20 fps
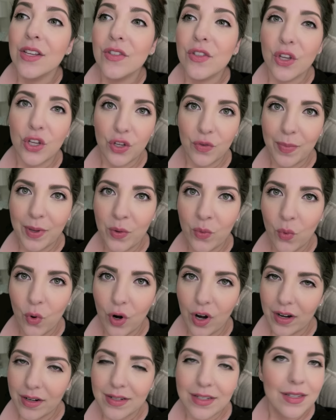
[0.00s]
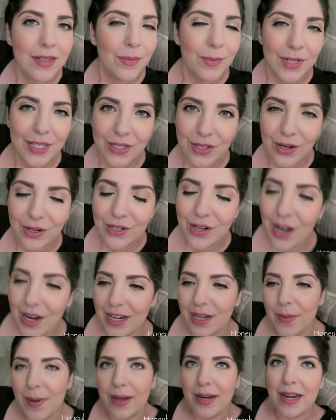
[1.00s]
So you've been warned, and I'm gonna start
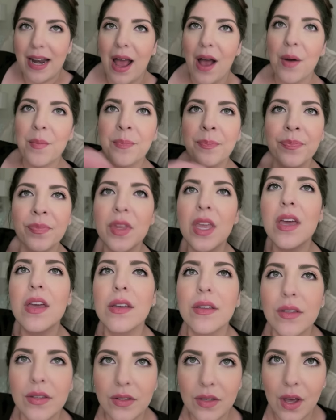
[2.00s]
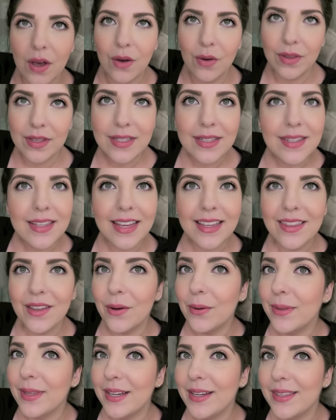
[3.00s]
talking about it now. So this is like
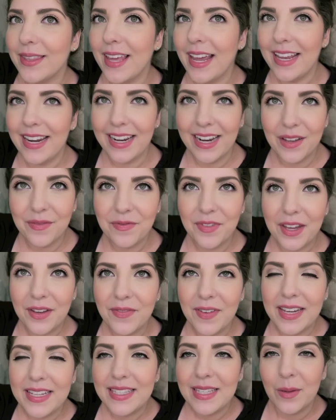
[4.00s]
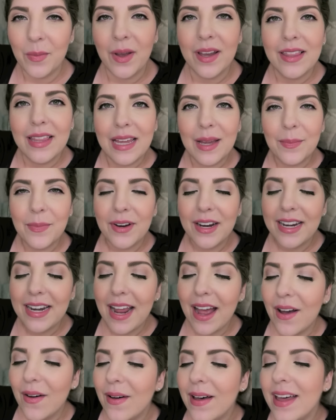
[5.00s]
the only good lighting. I'm like facing my lamp right
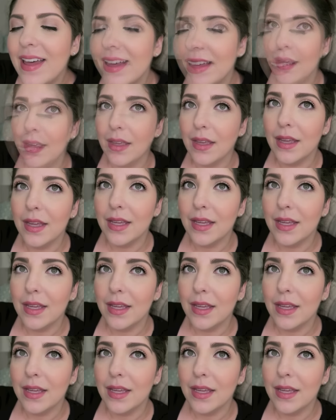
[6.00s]
now.